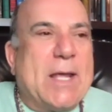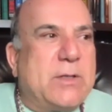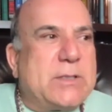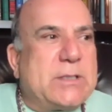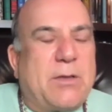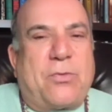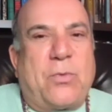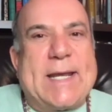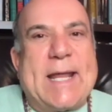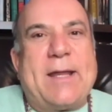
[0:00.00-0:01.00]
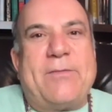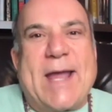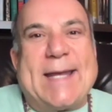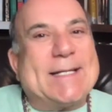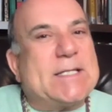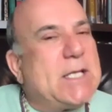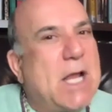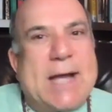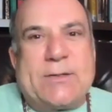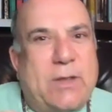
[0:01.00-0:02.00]
This is a 3-day event. It's
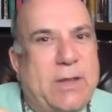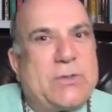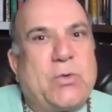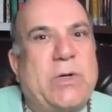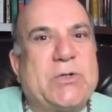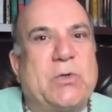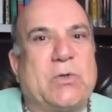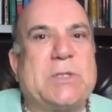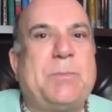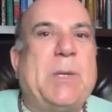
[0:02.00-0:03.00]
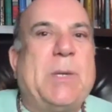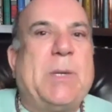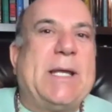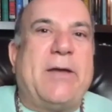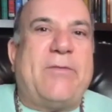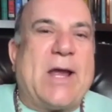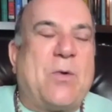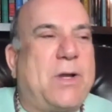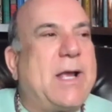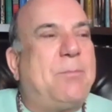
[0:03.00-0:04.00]
not the traditional speaking event
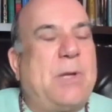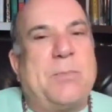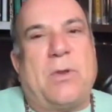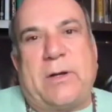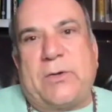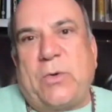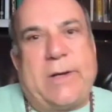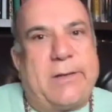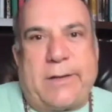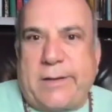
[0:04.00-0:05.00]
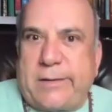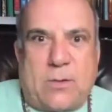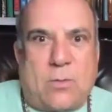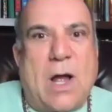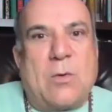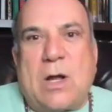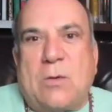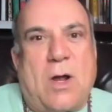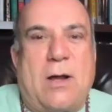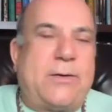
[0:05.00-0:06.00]
where you've got people that are doing the, you know, rah, rah,
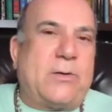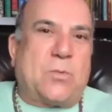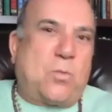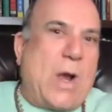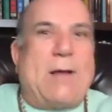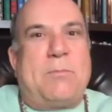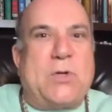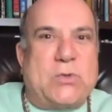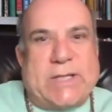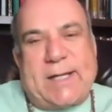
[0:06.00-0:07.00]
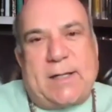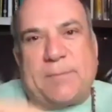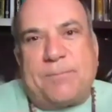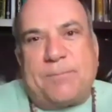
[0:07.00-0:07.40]
rah, and there's wild music, and